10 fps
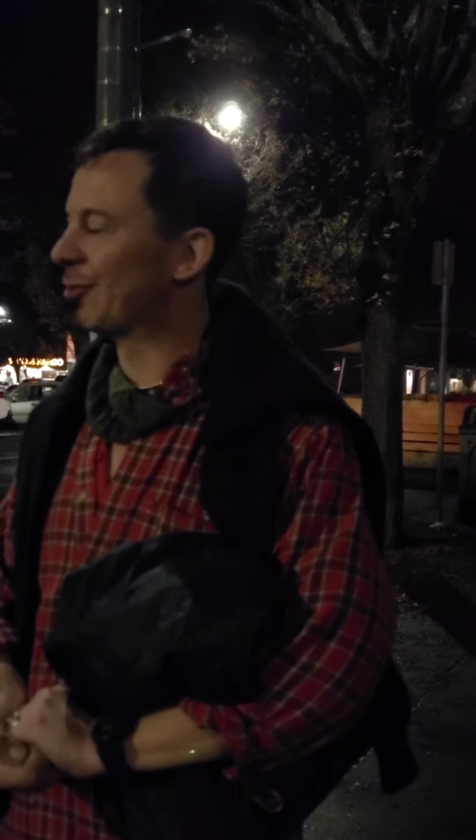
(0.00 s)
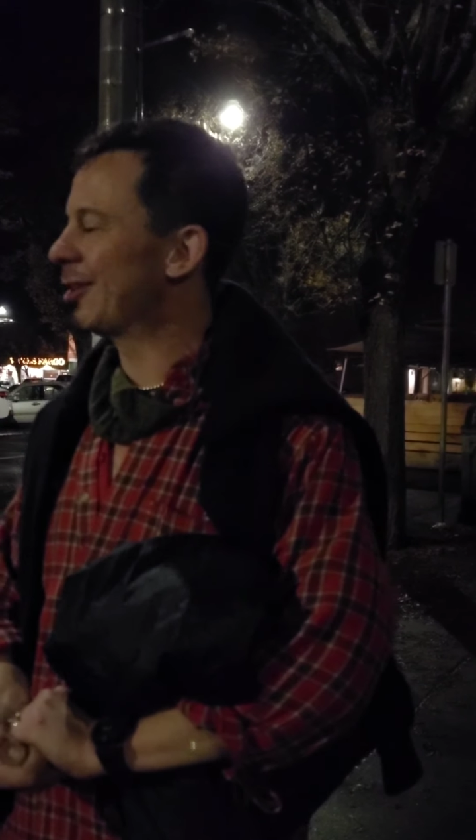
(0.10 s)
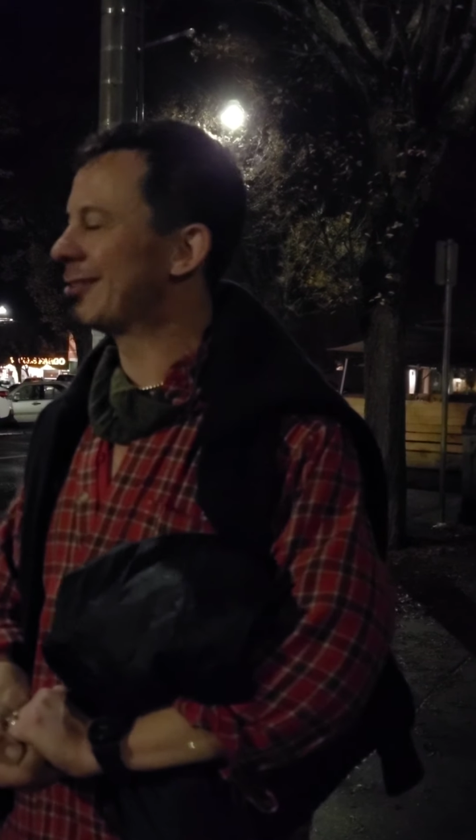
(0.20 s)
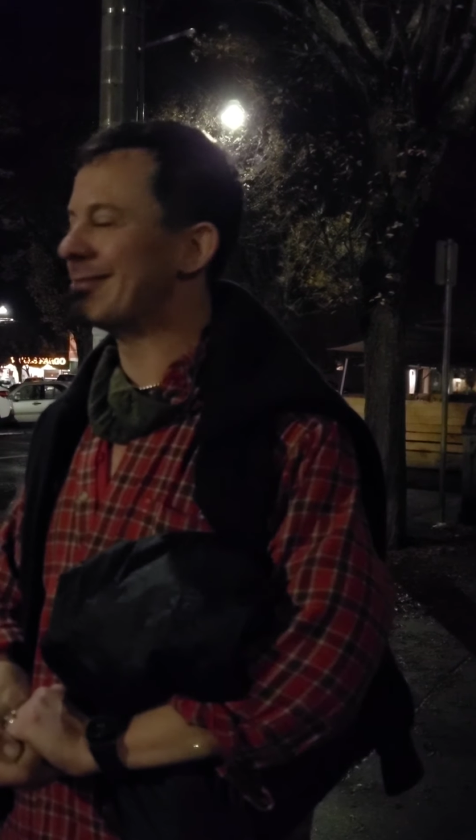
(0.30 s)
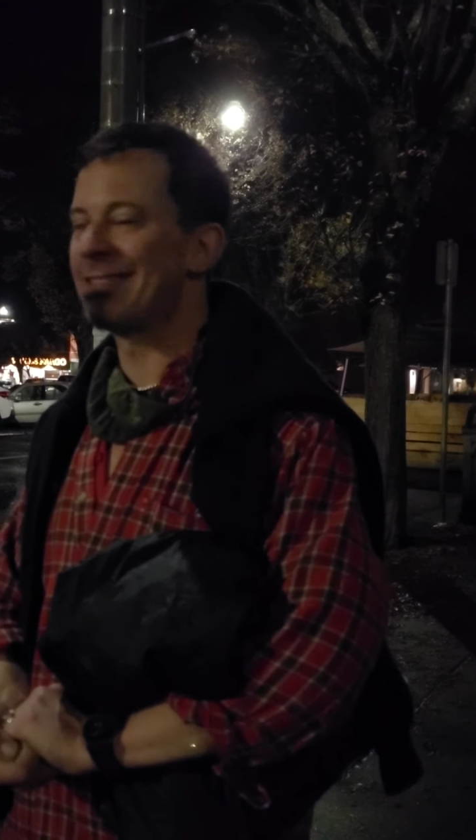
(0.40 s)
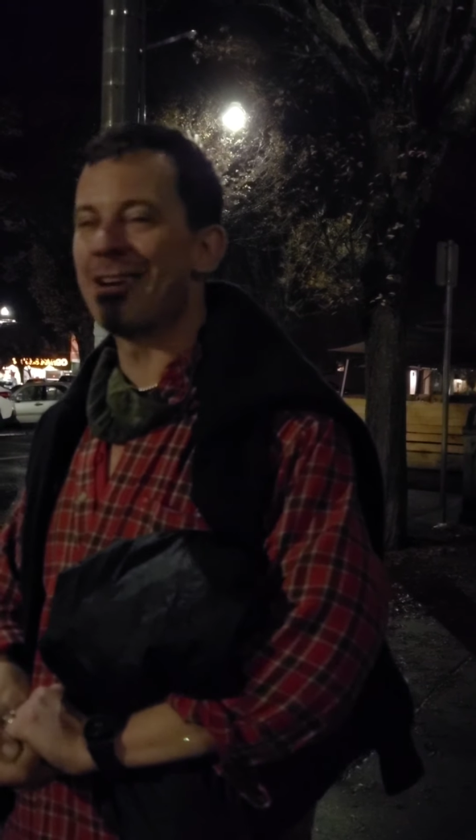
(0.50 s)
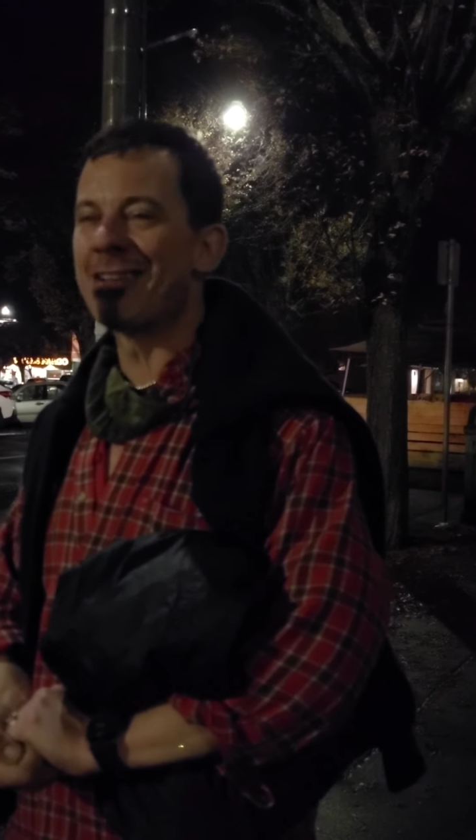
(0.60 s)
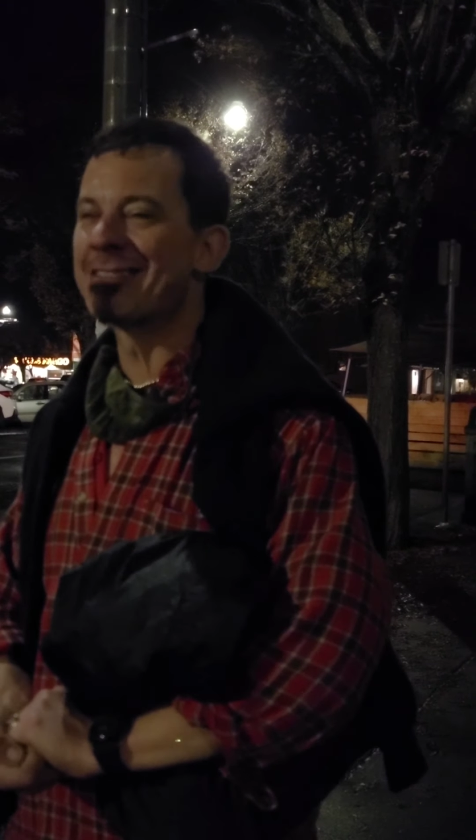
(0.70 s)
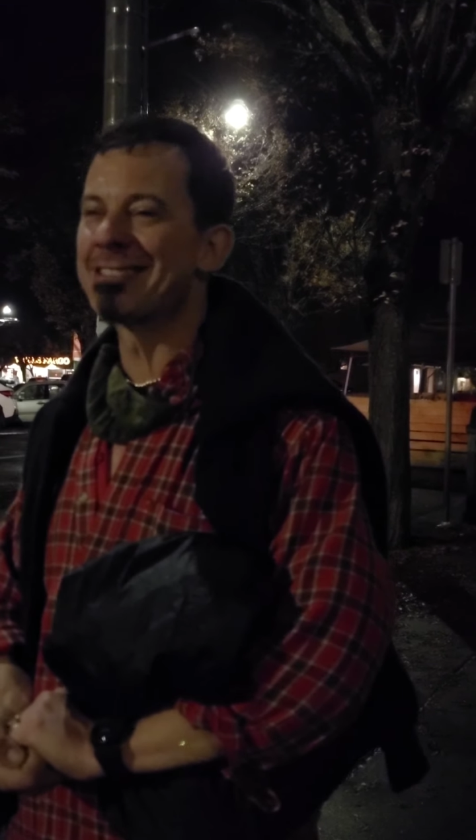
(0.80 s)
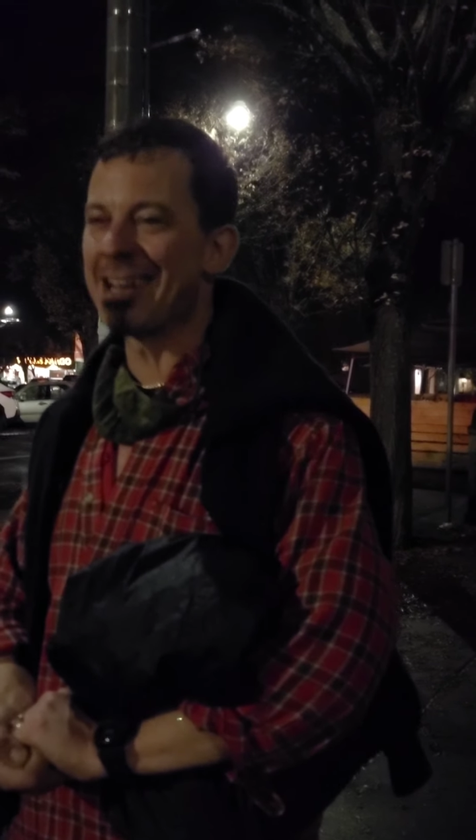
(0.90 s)
for a
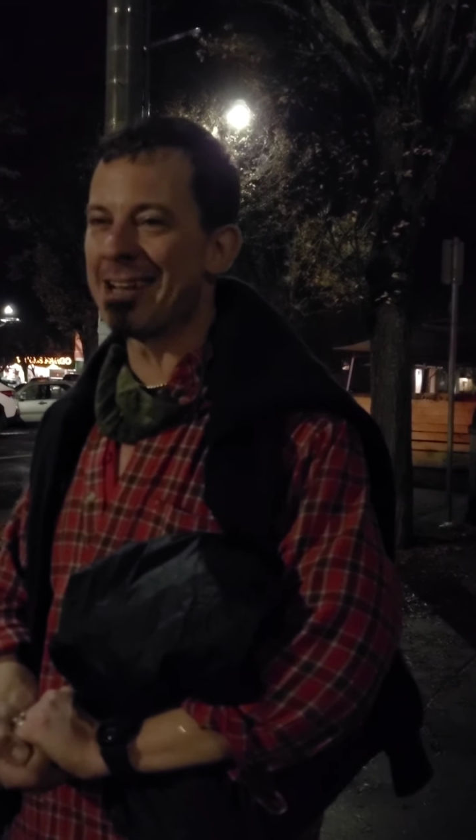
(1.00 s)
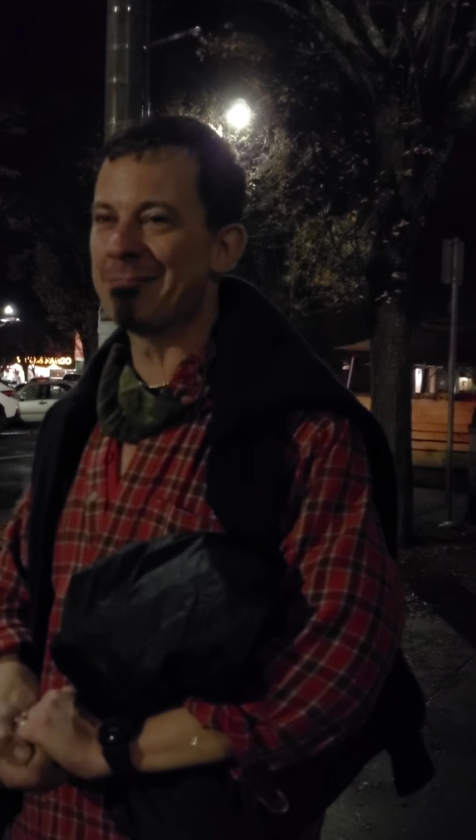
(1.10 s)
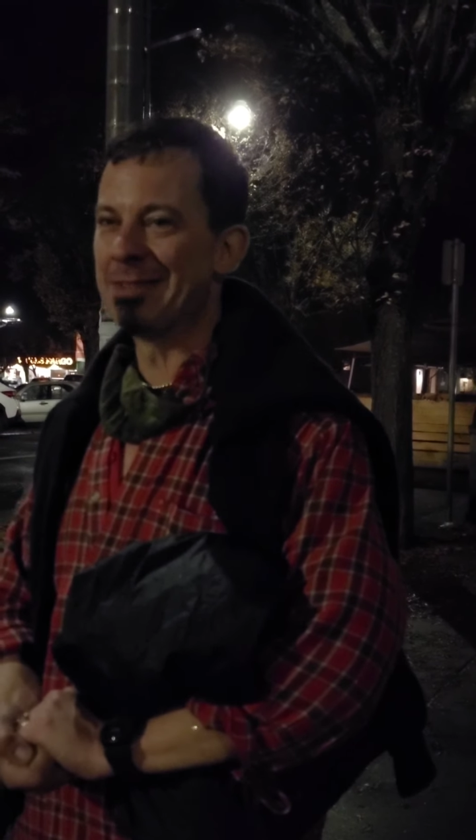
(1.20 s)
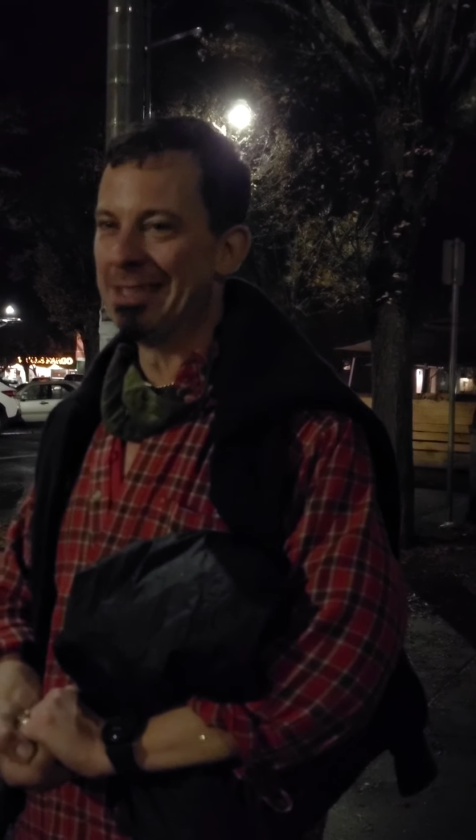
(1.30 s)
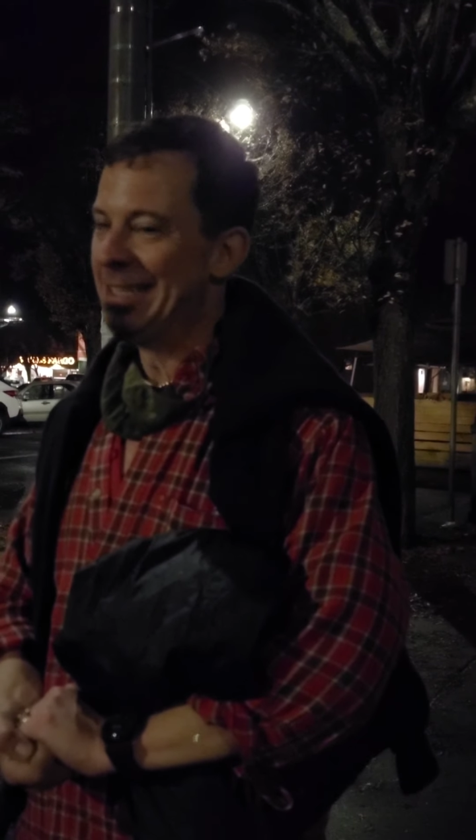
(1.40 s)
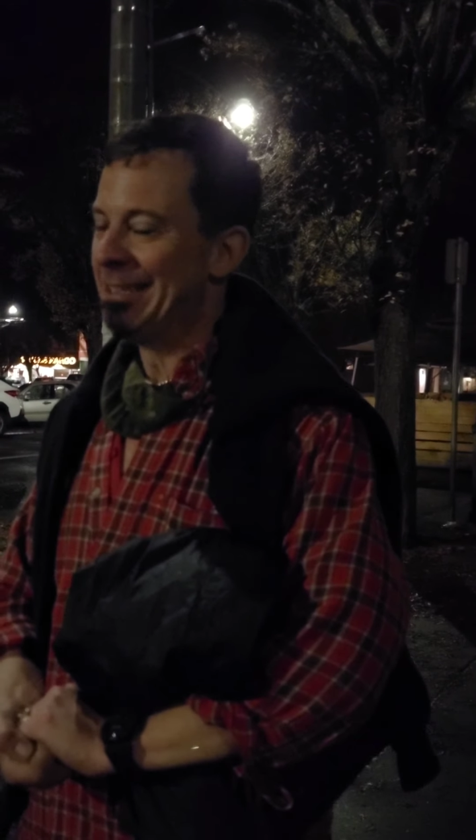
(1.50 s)
long You're time. fine, man.